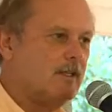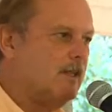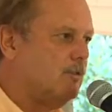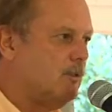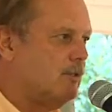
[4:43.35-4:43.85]

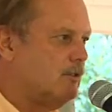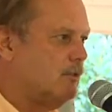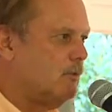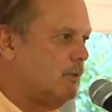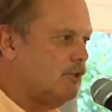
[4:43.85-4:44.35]
and
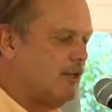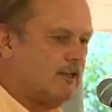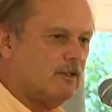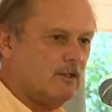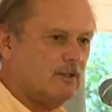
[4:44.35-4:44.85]
we stayed
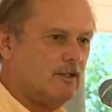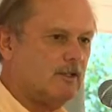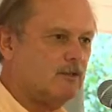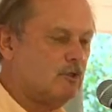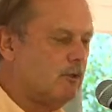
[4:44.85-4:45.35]
at the
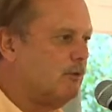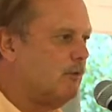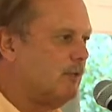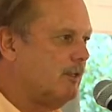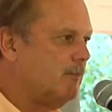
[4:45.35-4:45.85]
hotel, enjoyed
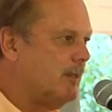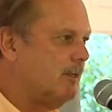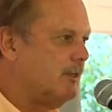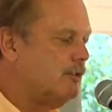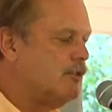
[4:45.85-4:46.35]
all the
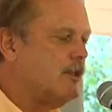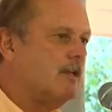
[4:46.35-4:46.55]
amenities.